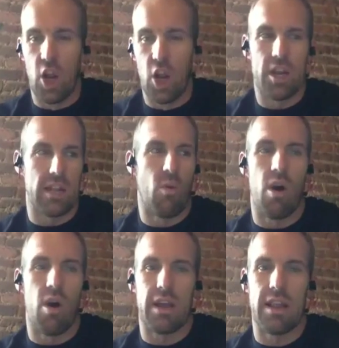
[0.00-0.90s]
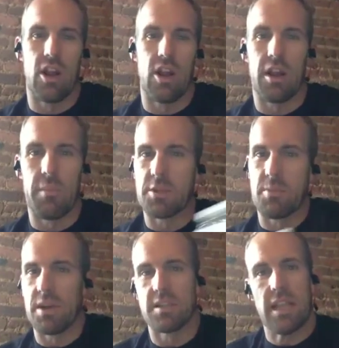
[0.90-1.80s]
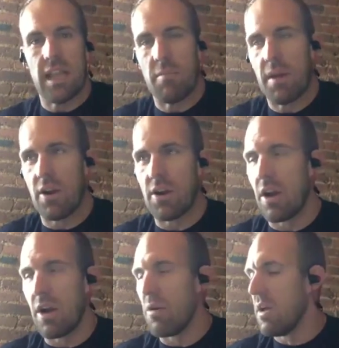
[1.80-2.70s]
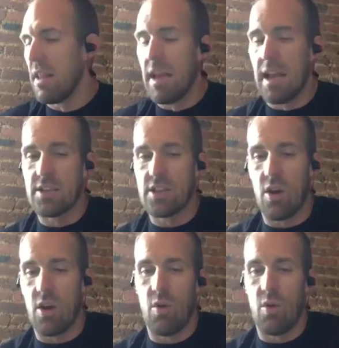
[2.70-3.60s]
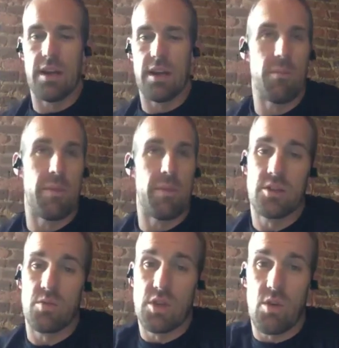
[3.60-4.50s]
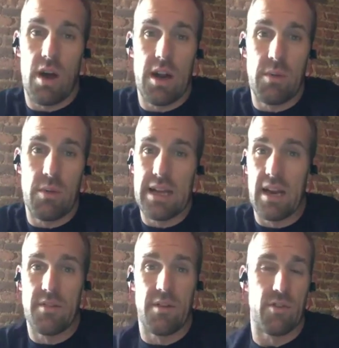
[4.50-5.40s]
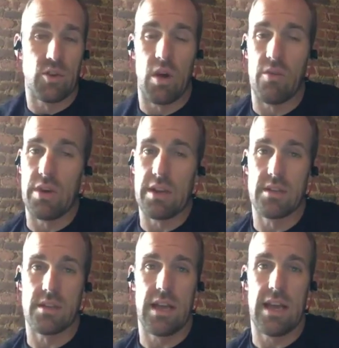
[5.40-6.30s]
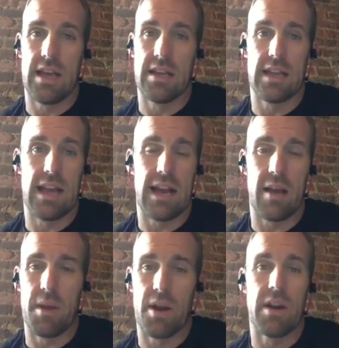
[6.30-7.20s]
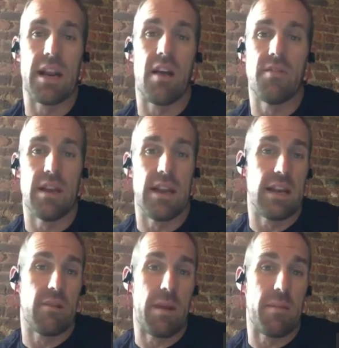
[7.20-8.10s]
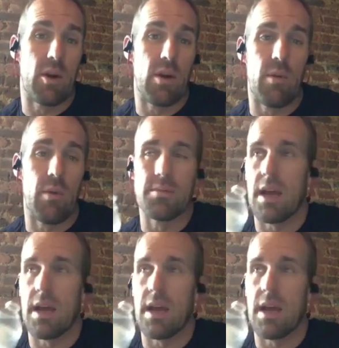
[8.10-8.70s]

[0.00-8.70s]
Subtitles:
They walk in and look at a bench press and they get bigger, And so we benched, we squatted, and we deadlifted for 12 weeks. And the guy got bigger and he loved it, and he made me a great website.